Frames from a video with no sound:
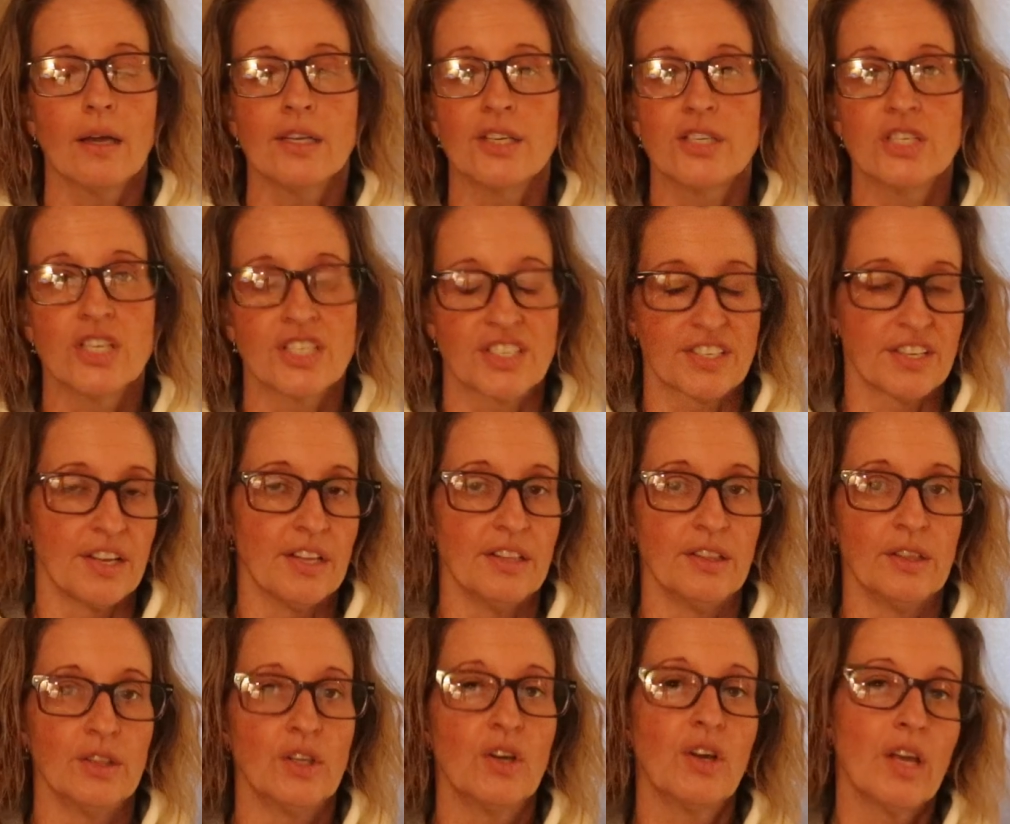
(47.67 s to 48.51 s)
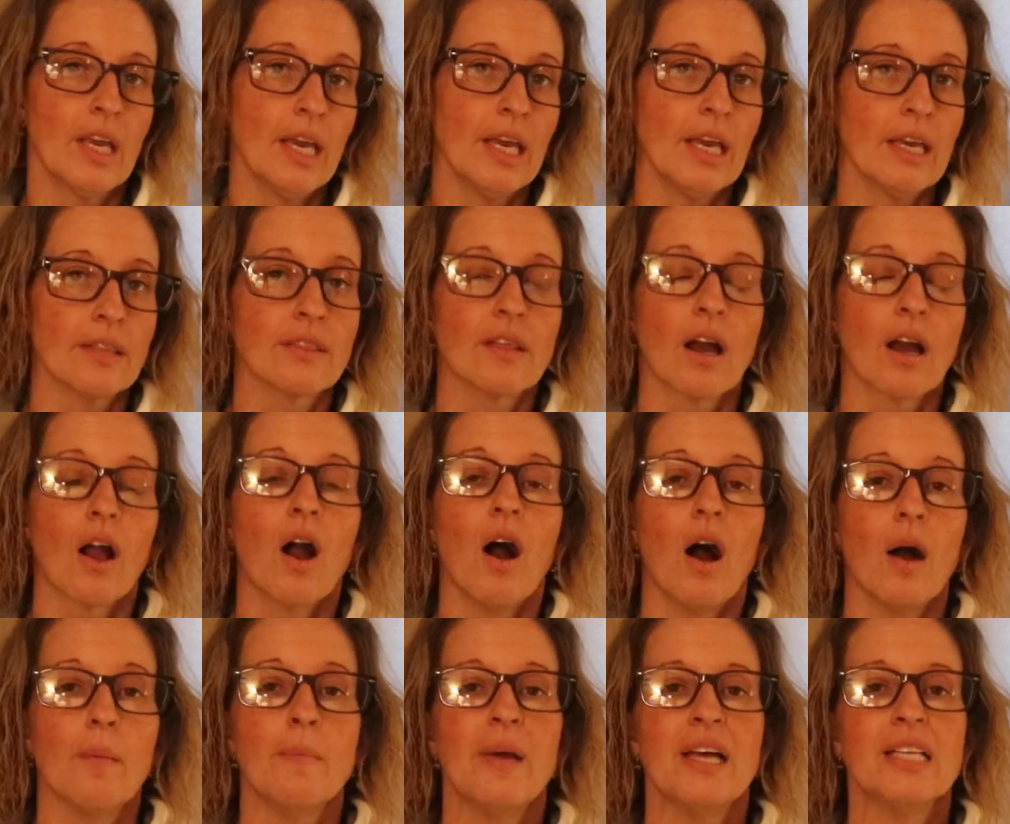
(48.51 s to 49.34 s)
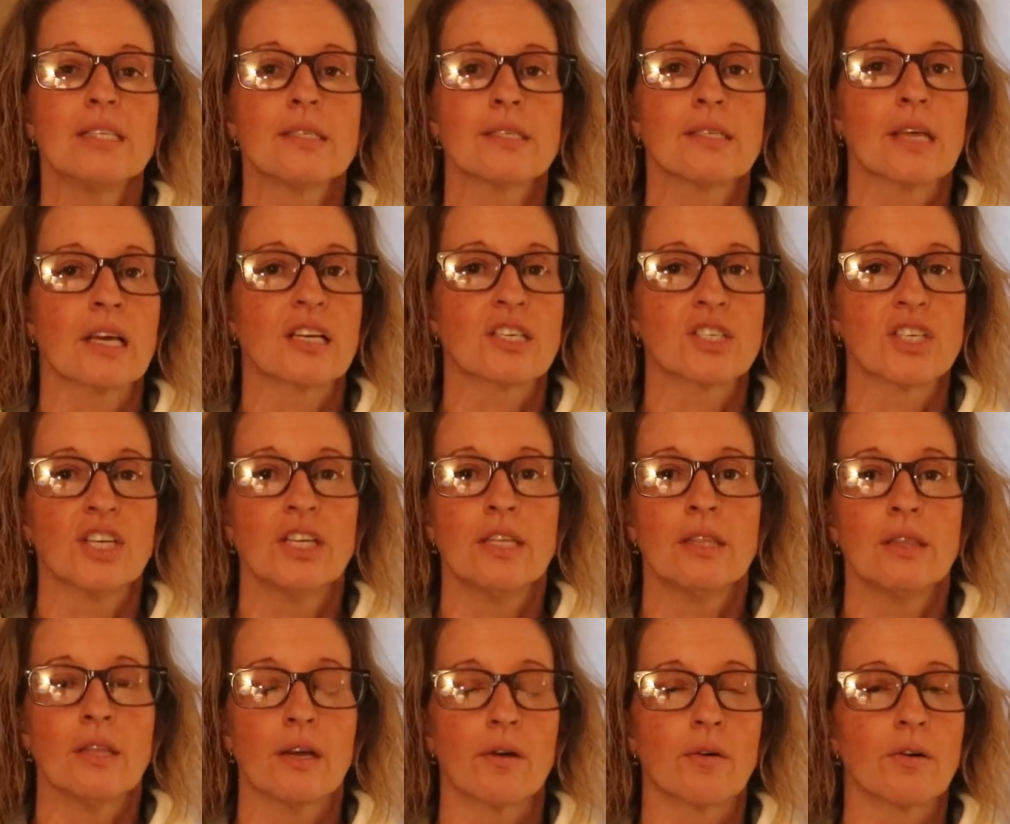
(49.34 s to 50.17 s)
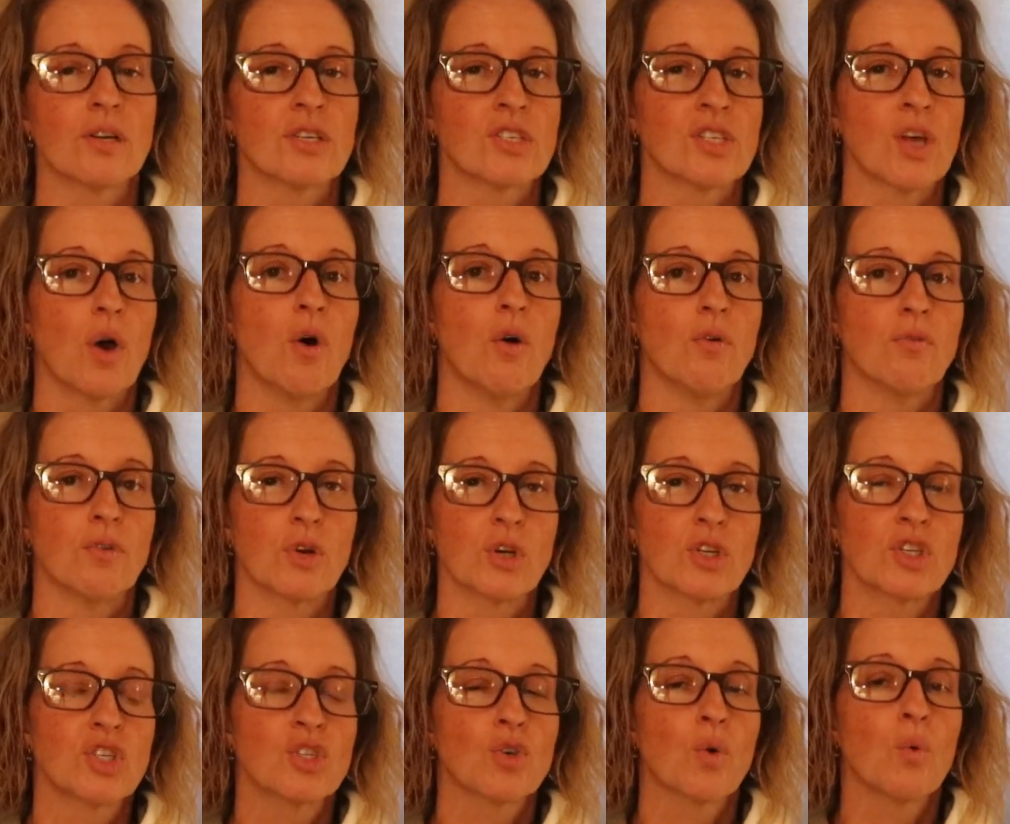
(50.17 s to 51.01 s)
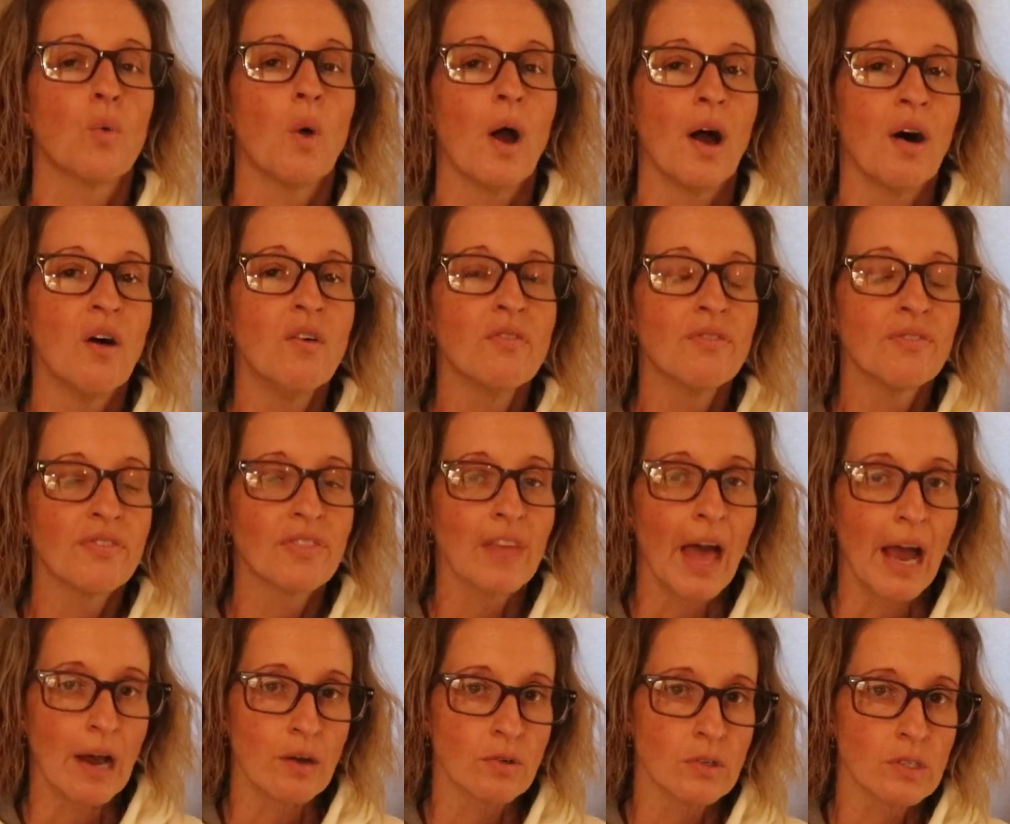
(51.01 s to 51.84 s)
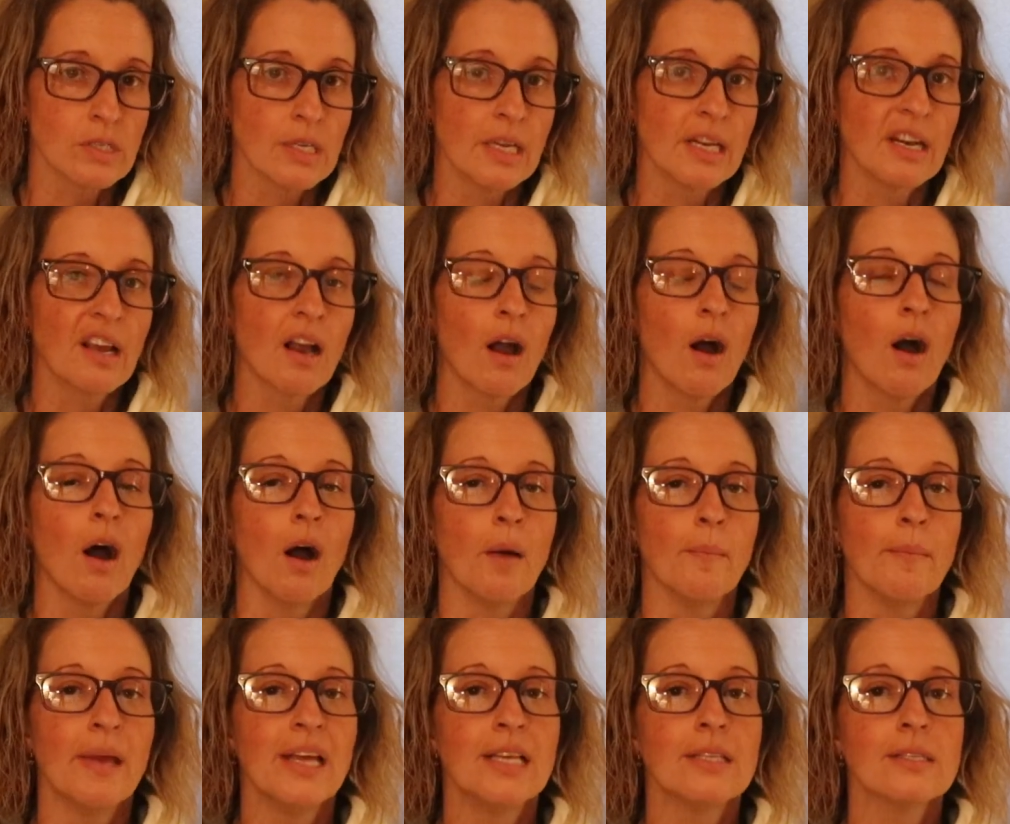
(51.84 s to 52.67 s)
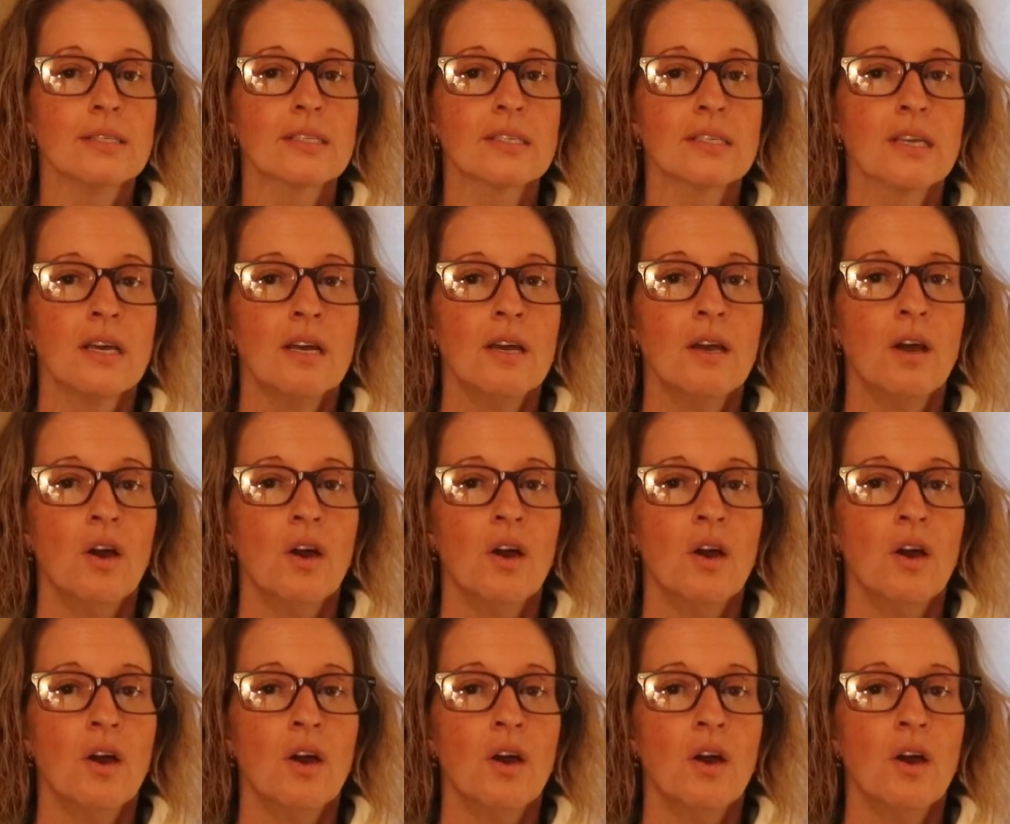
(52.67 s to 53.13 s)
Just looking at the comment section, there was over 12,000 comments